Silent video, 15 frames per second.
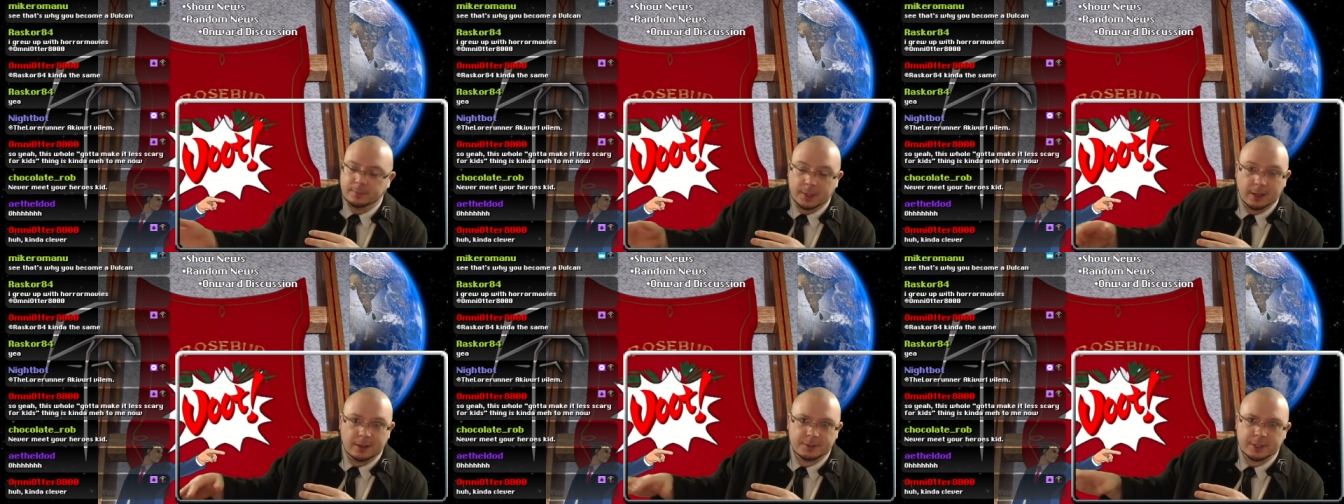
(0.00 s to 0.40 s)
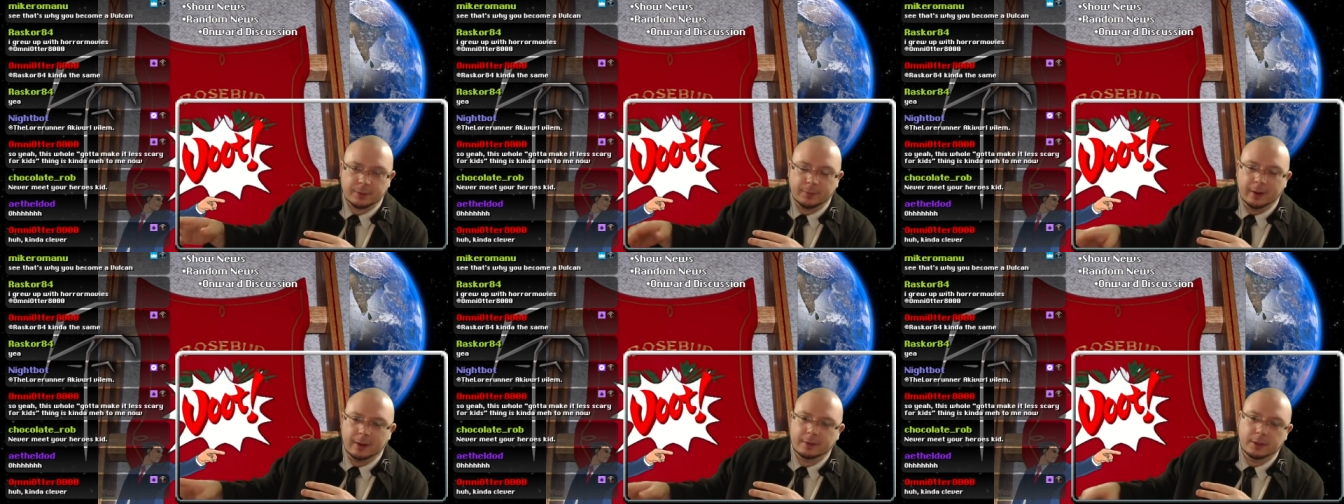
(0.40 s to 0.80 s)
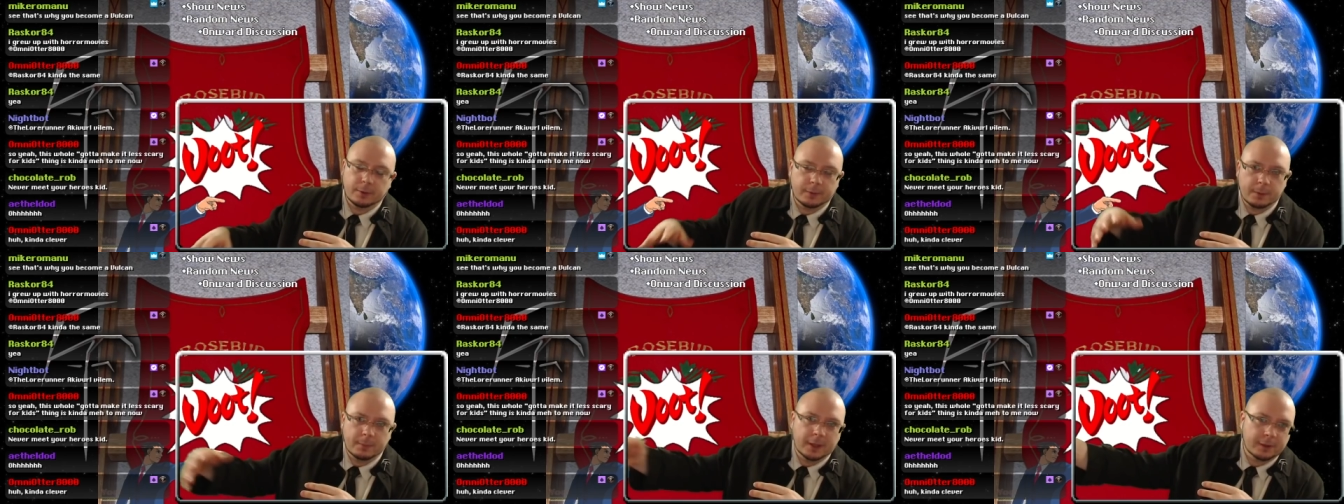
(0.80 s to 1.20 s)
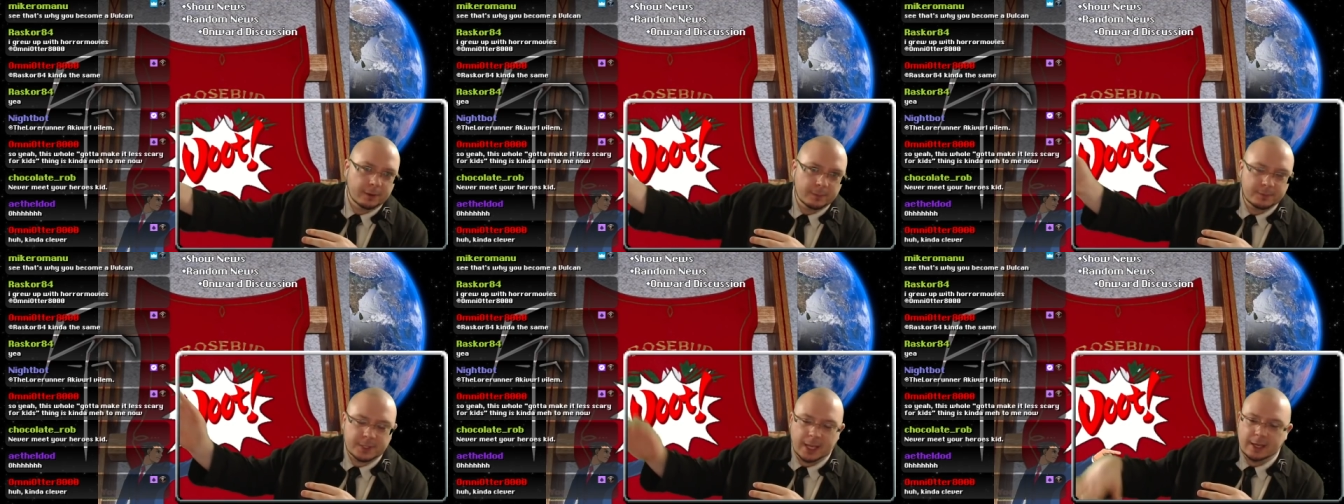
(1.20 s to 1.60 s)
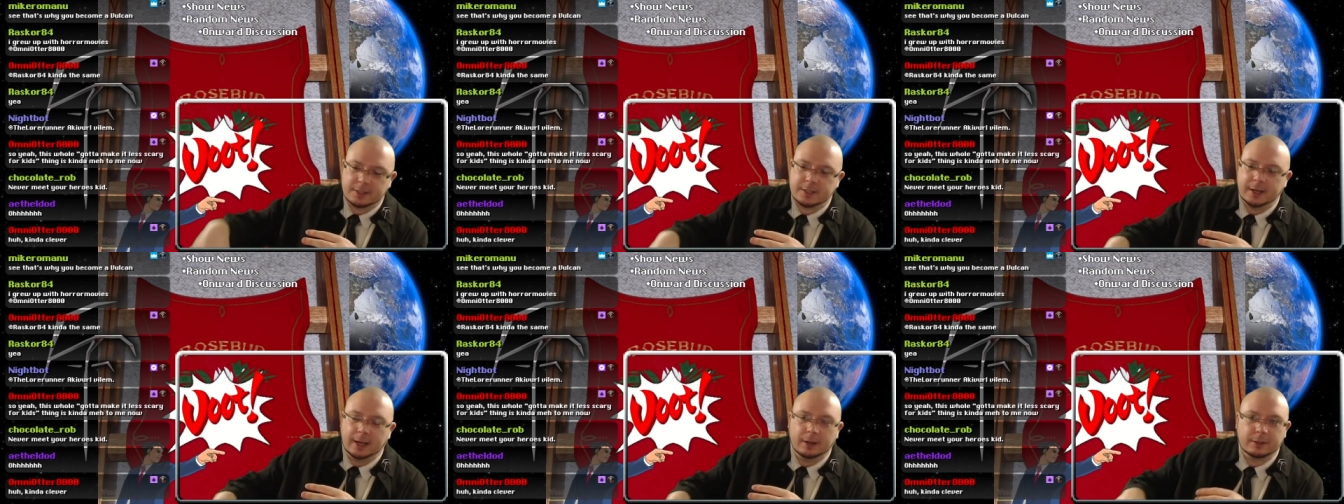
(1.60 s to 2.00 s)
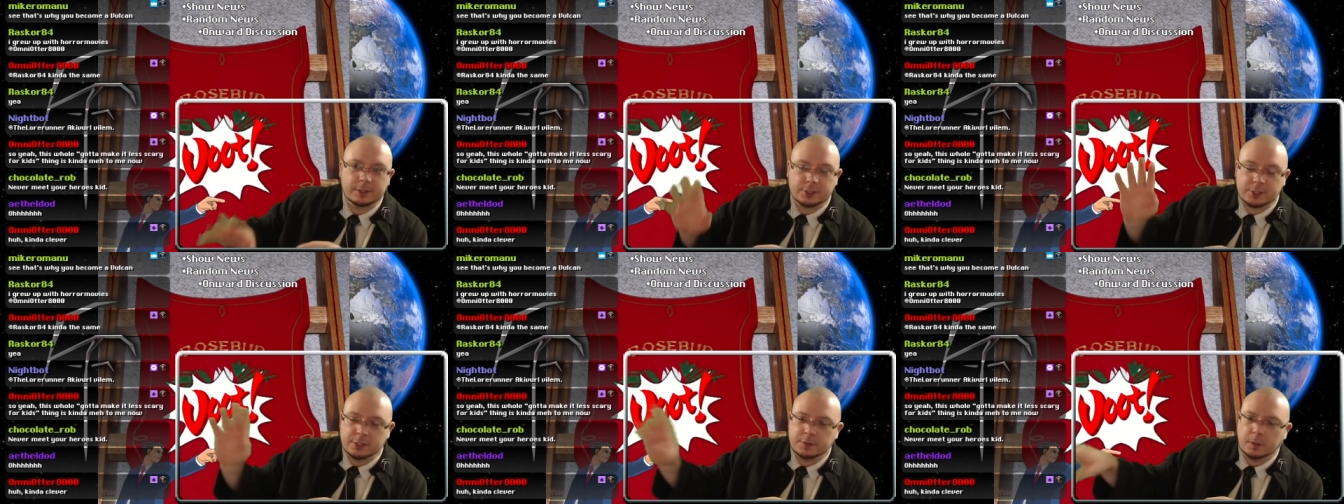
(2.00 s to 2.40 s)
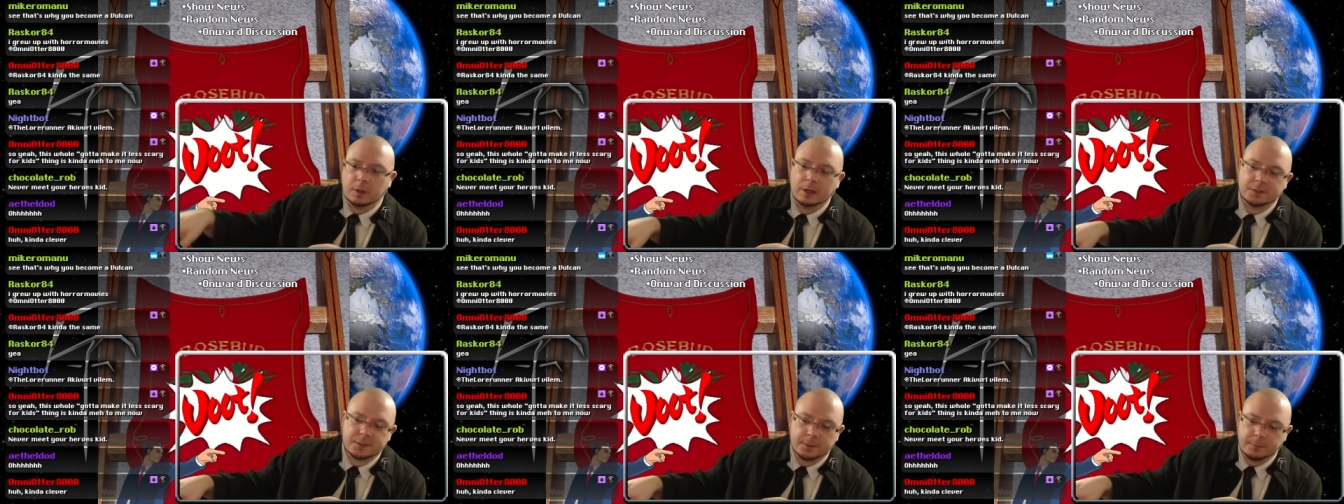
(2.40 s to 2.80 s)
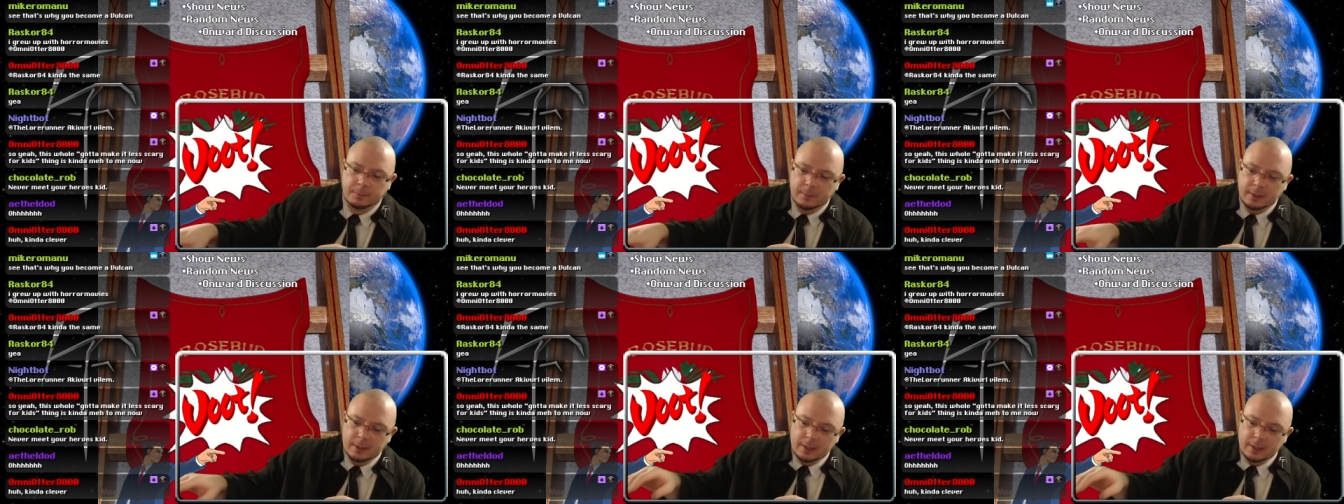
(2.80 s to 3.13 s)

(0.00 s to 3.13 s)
causing, the mother takes it out because she's awesome.